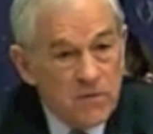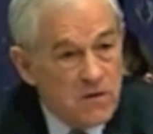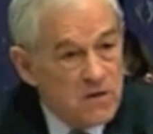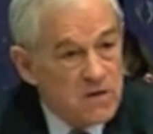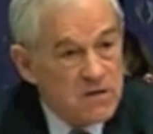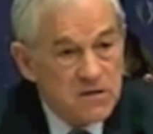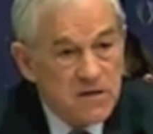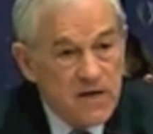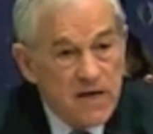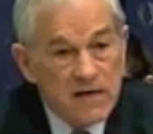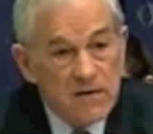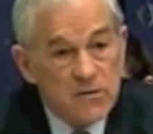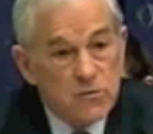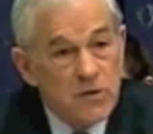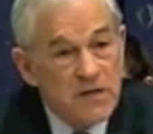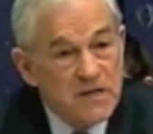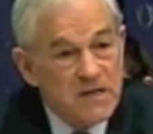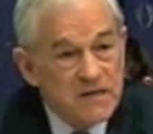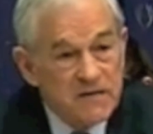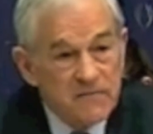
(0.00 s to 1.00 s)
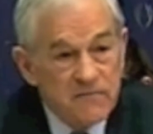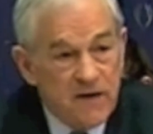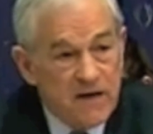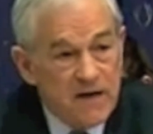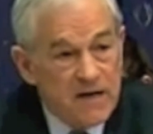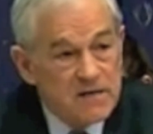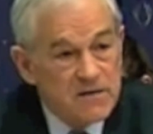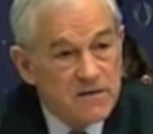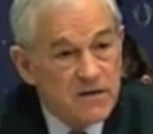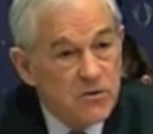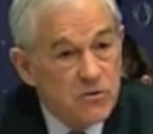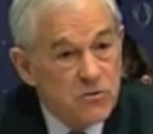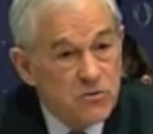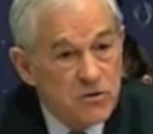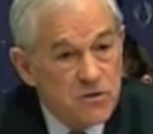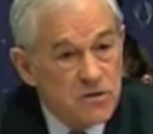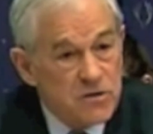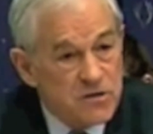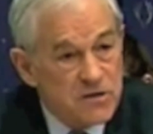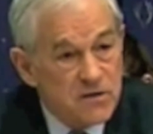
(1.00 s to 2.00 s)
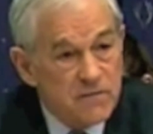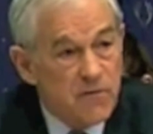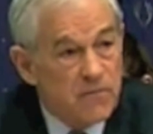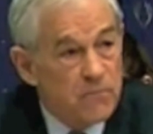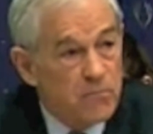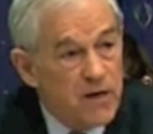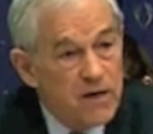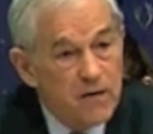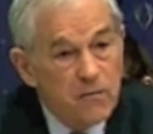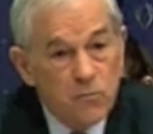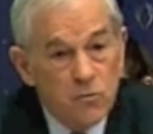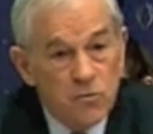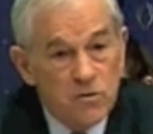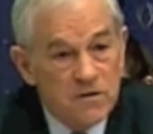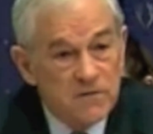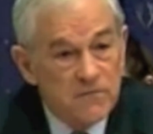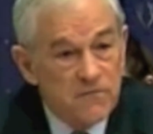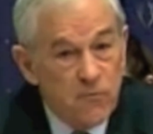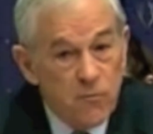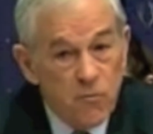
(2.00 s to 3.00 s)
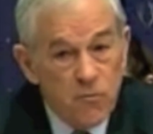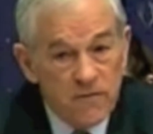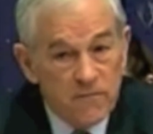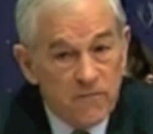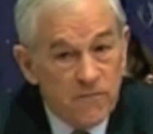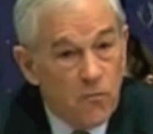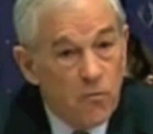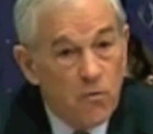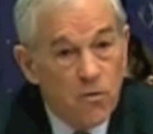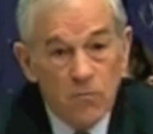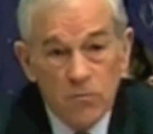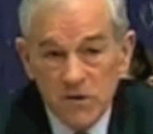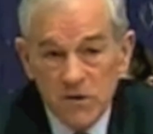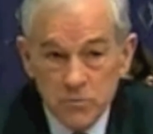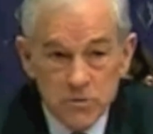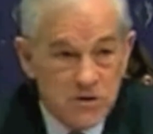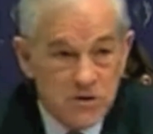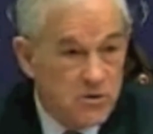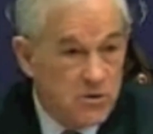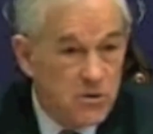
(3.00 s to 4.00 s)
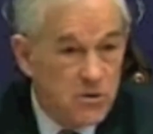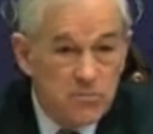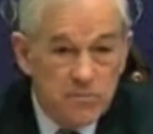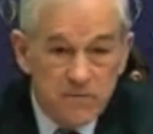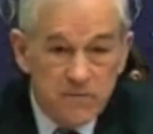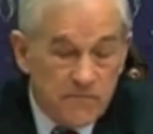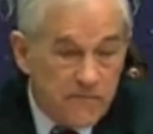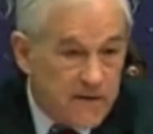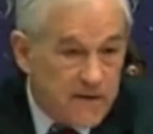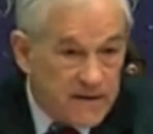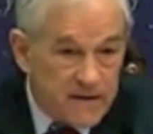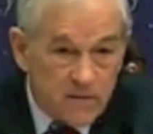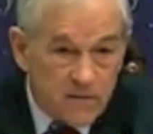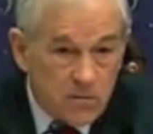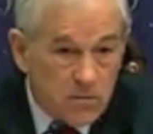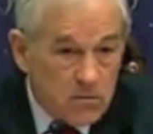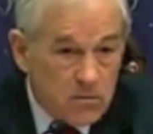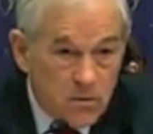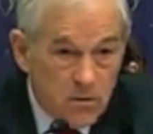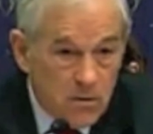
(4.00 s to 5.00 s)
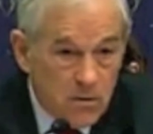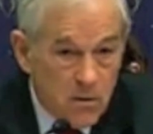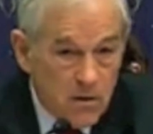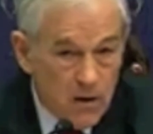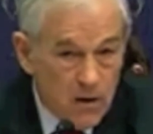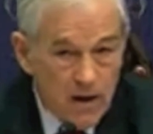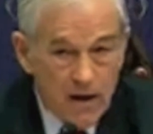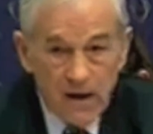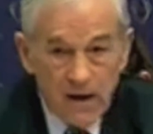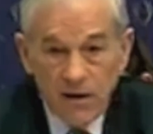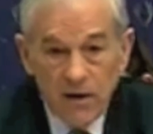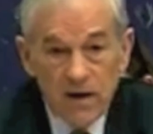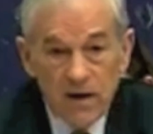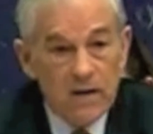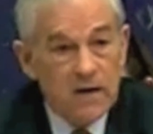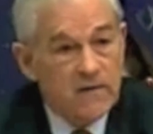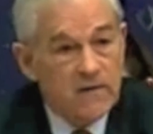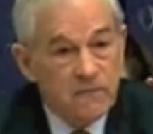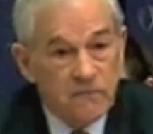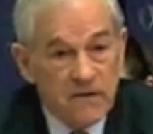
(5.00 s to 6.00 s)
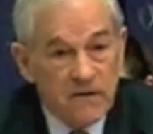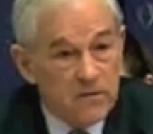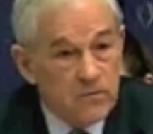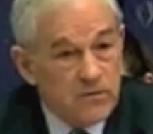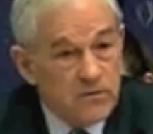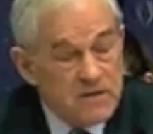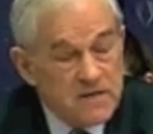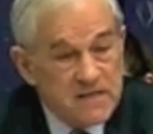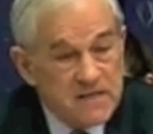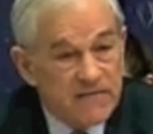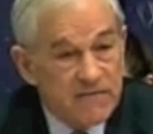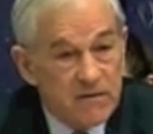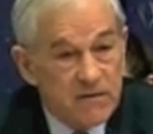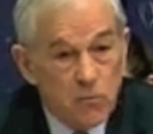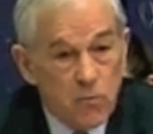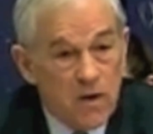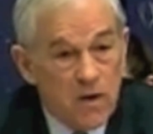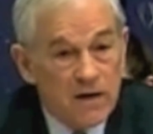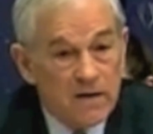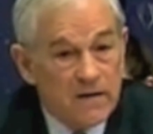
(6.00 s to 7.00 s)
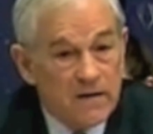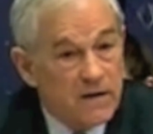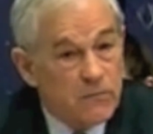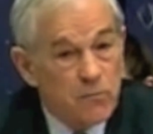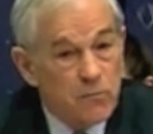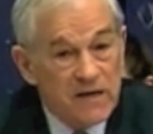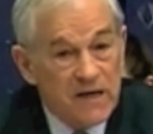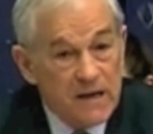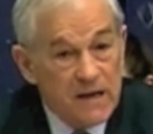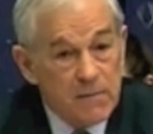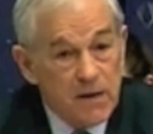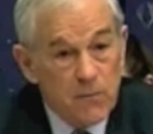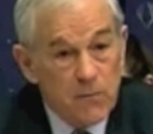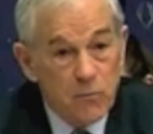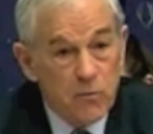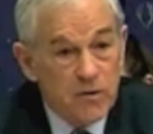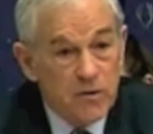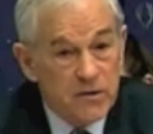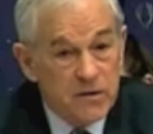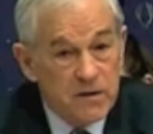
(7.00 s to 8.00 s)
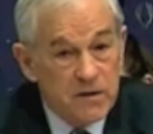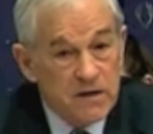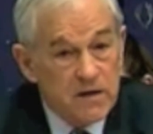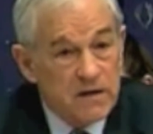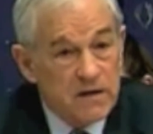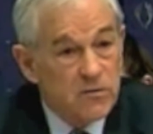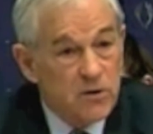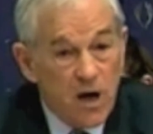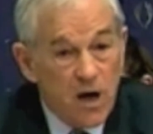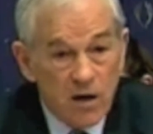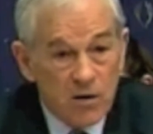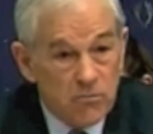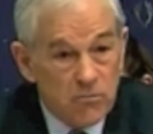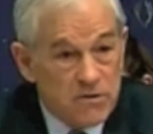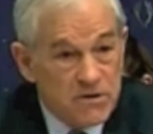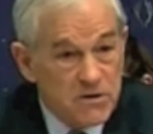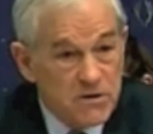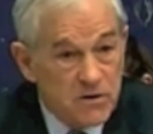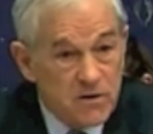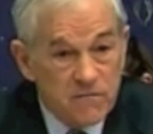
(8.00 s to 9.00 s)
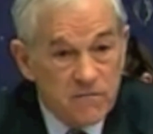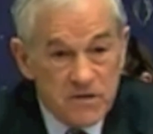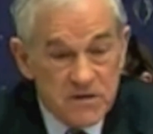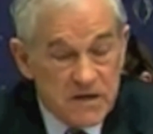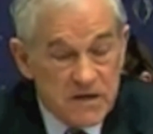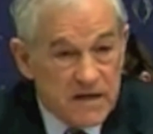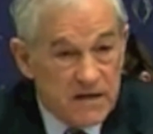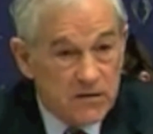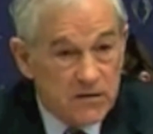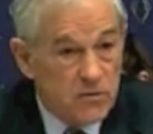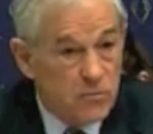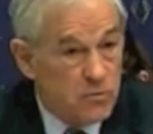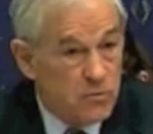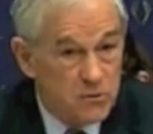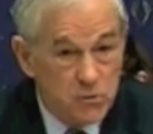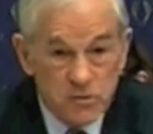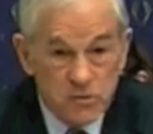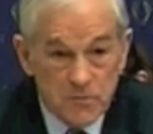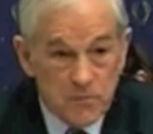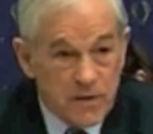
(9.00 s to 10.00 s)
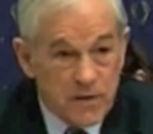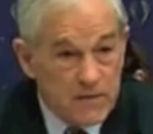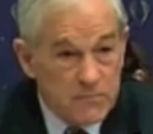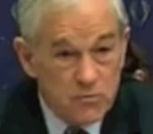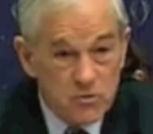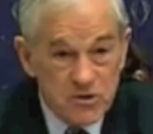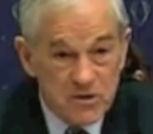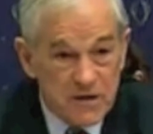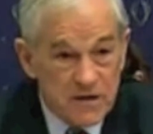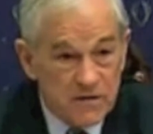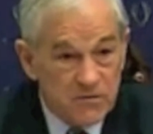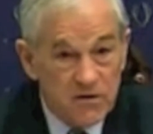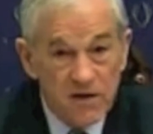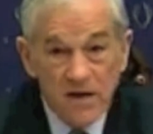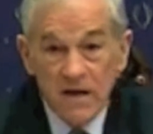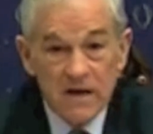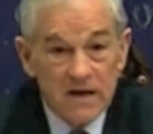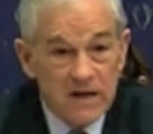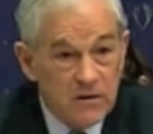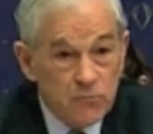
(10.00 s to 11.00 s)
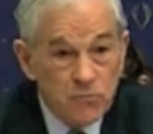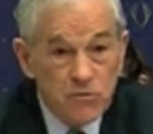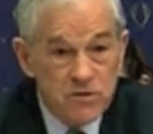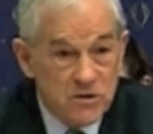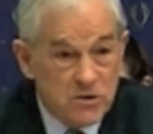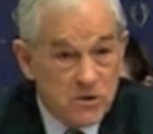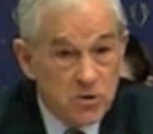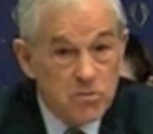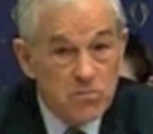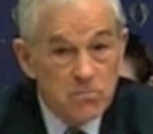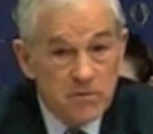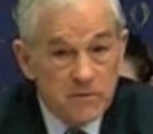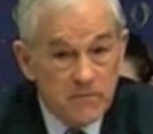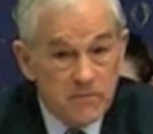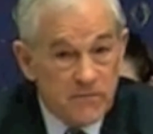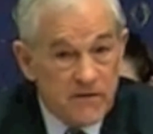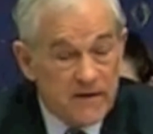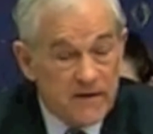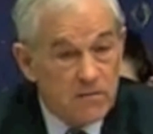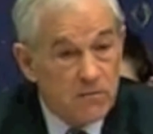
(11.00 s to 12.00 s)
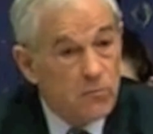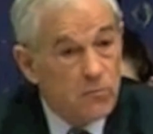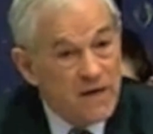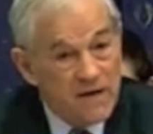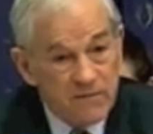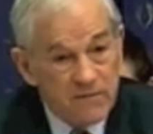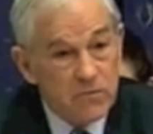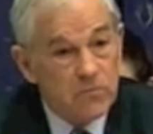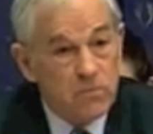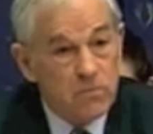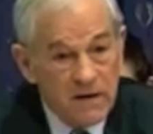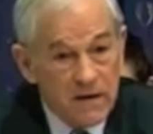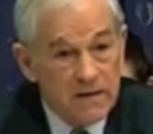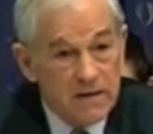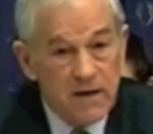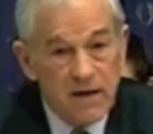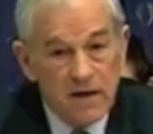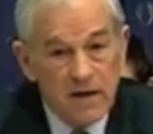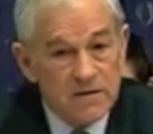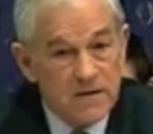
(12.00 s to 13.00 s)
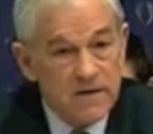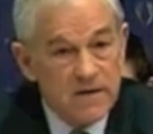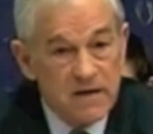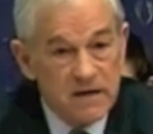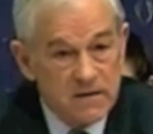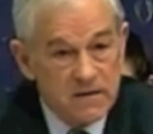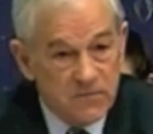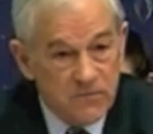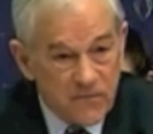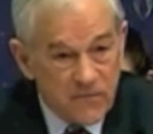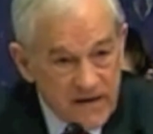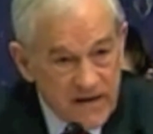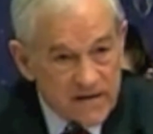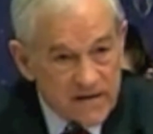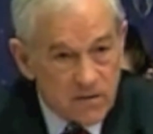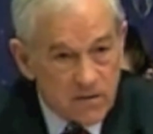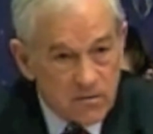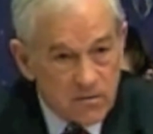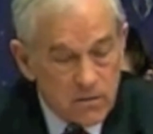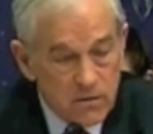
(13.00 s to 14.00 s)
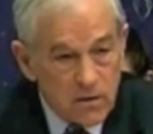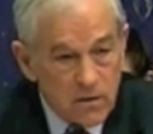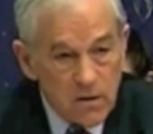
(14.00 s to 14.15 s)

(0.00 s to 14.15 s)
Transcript: Just as we devised a new system of Bretton Woods in '44, which was doomed to fail, it failed in '71, and then we came up with the dollar reserve standard, which was a paper standard. It was doomed to fail, and we have to recognize that it has failed.